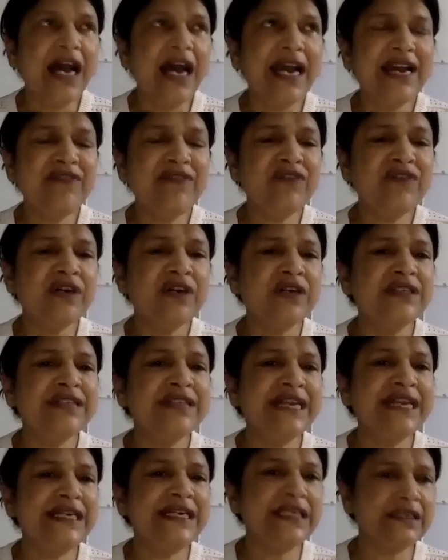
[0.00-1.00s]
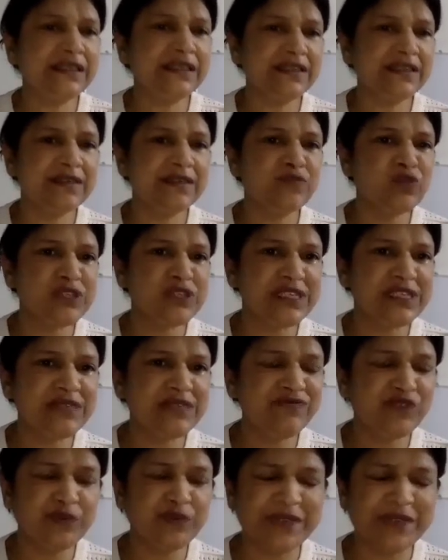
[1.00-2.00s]
I have heard that
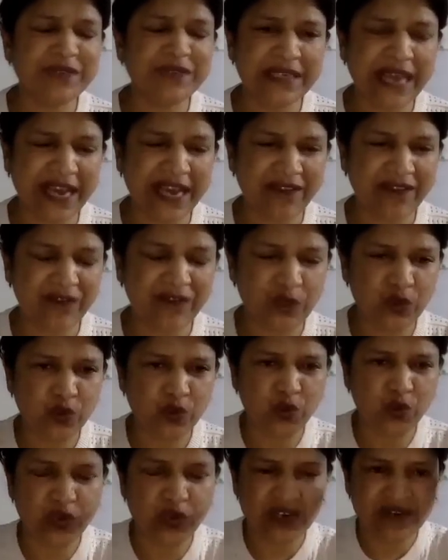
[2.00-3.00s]
Muslim women have to